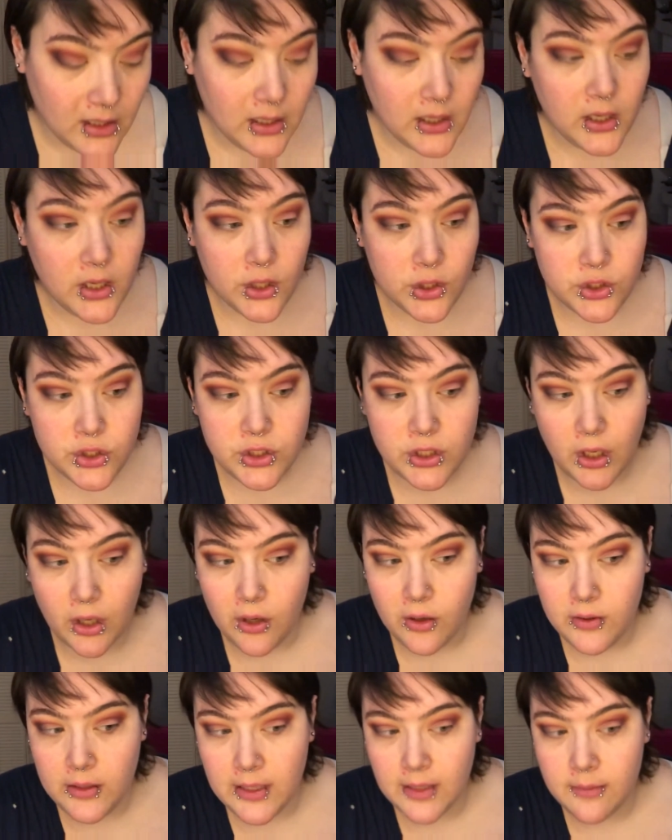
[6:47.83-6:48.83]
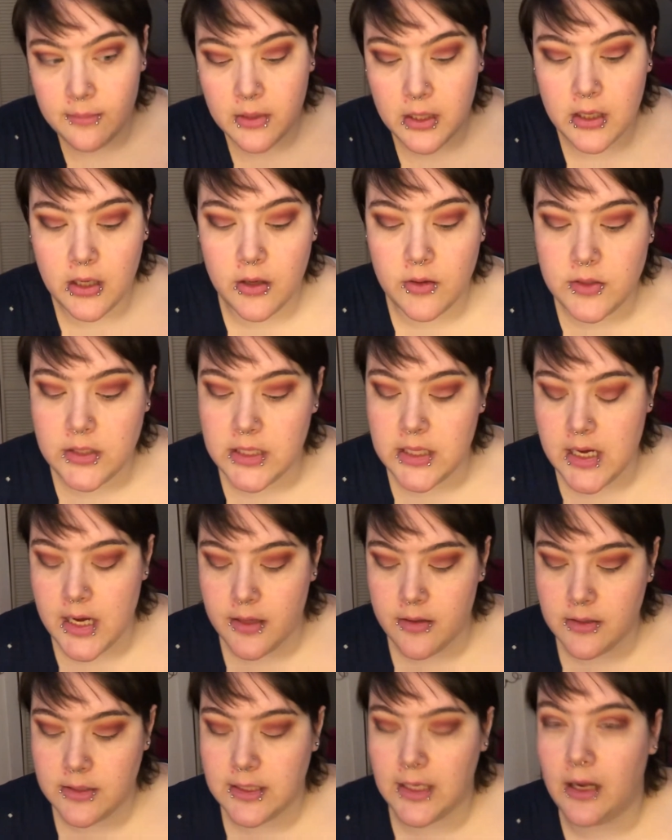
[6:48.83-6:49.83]
So now I'm going to go to the
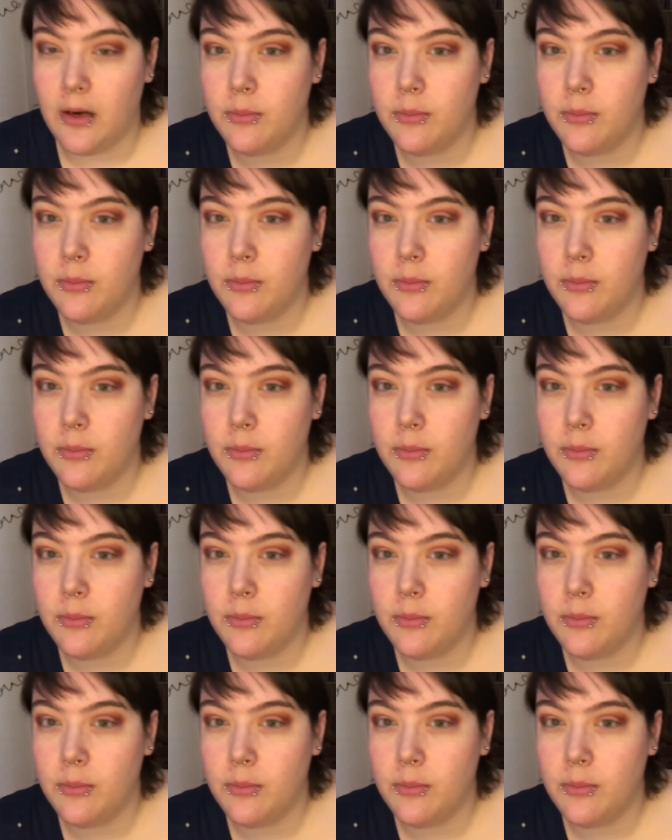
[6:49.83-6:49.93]
other side.